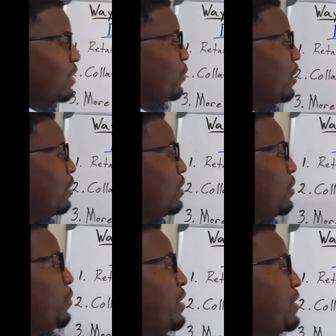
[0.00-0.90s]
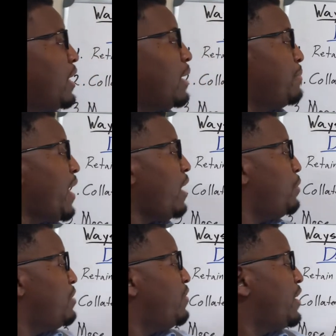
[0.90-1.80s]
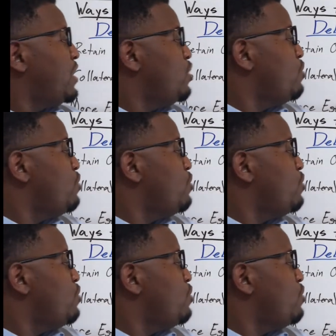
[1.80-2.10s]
Well, with equity funding,